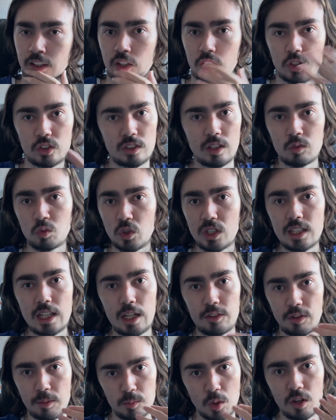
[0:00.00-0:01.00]
Because in real
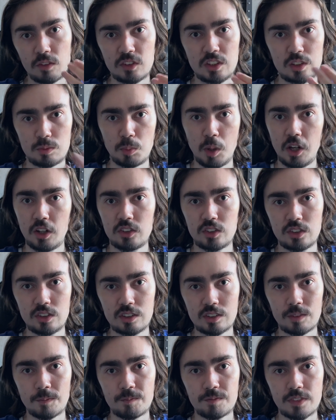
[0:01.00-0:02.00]
life, I'm not this person.
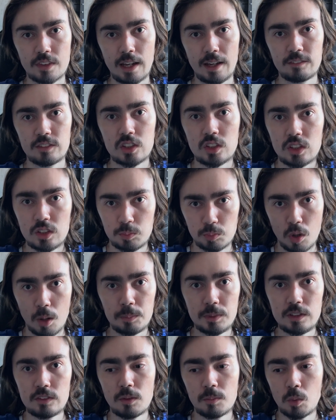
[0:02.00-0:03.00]
Like, this is
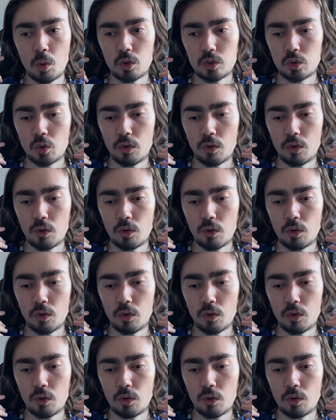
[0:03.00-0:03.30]
probably the most